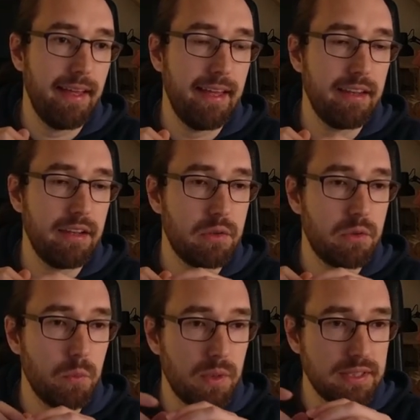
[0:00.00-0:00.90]
And
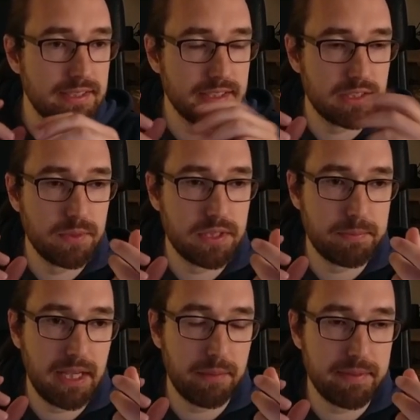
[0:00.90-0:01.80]
once the switch
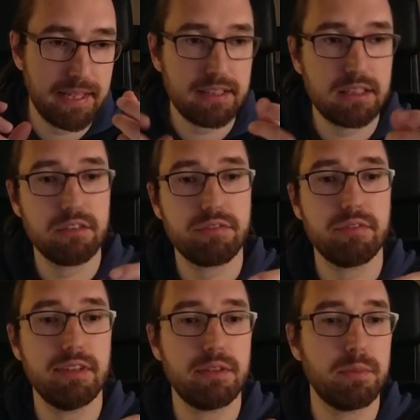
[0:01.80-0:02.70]
becomes active,
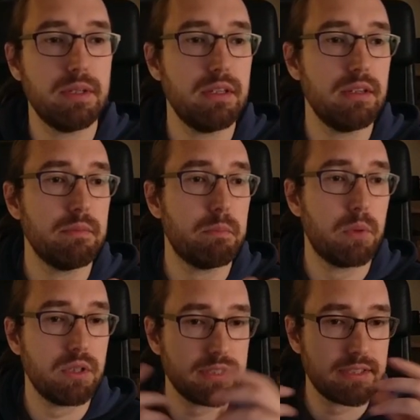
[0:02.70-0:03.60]
it will
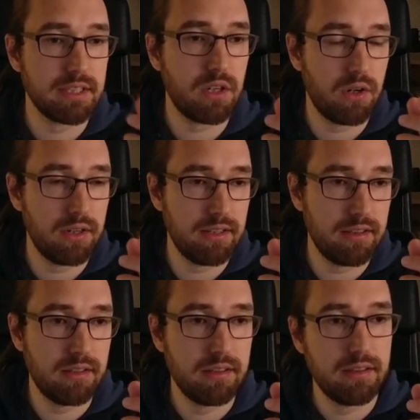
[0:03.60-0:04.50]
pulse the
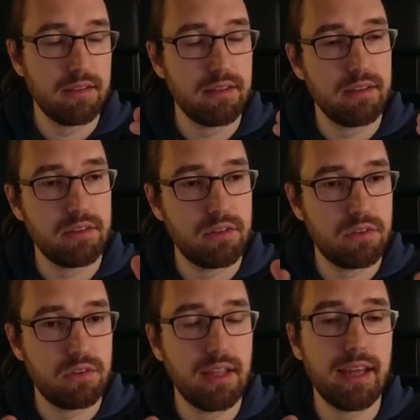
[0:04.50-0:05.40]
coil
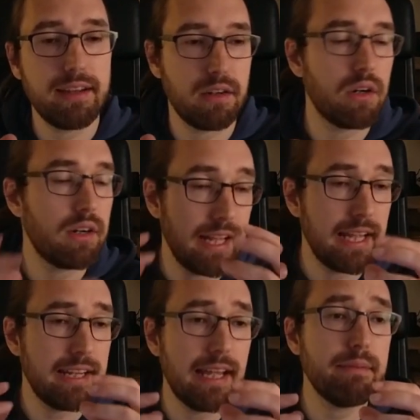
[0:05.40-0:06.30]
or
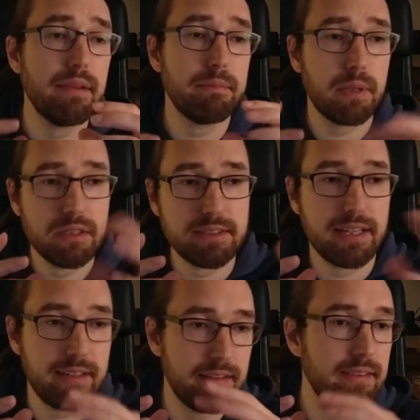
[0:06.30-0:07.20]
enable pulse
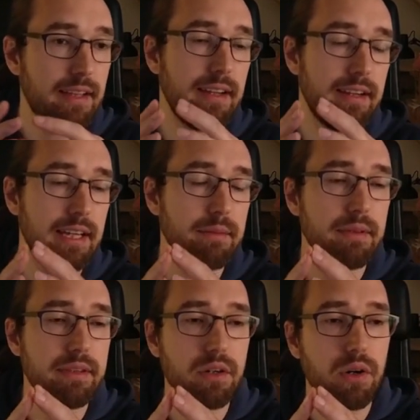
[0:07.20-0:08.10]
and then enable
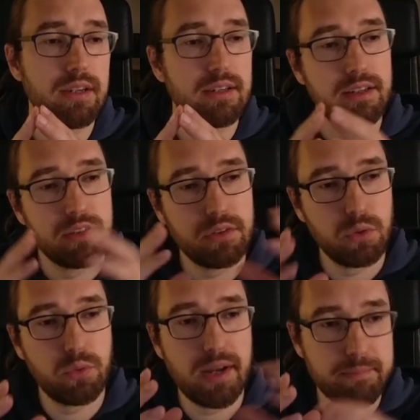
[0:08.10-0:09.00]
the coil to
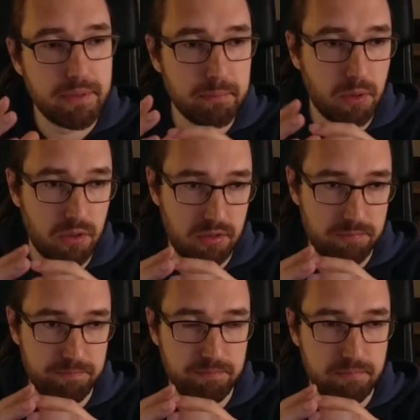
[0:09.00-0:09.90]
grab the ball.
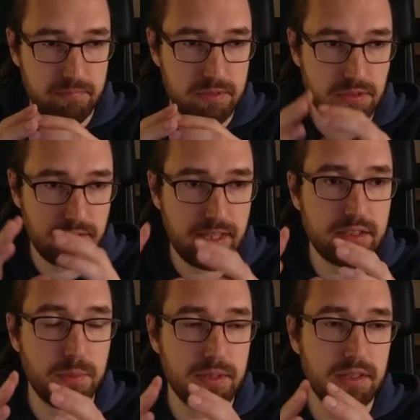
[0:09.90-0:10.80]

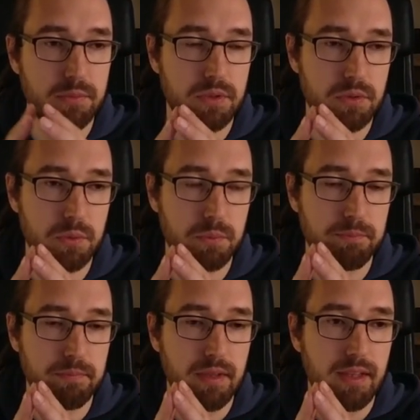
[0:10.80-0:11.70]
That's what it would do.
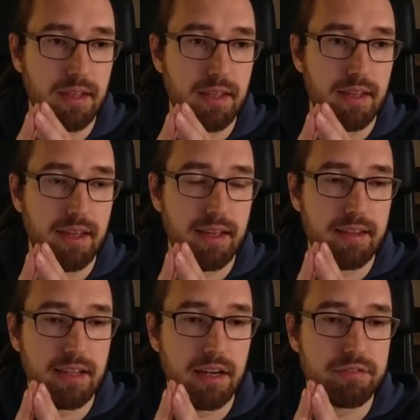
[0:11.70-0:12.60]

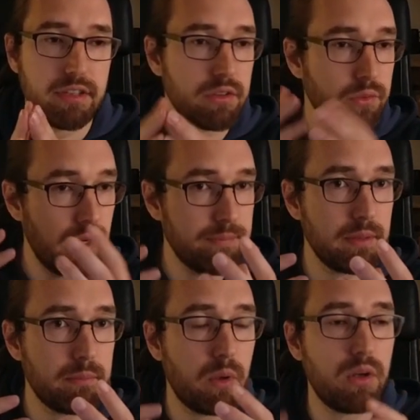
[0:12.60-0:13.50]
And after it grabbed
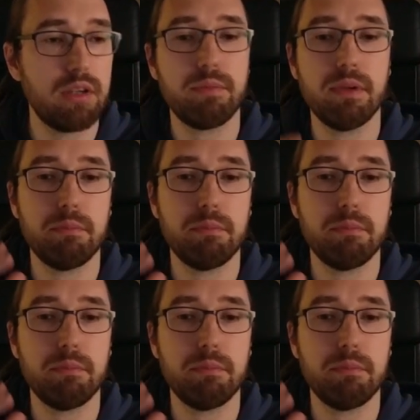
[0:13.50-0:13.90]
the ball, it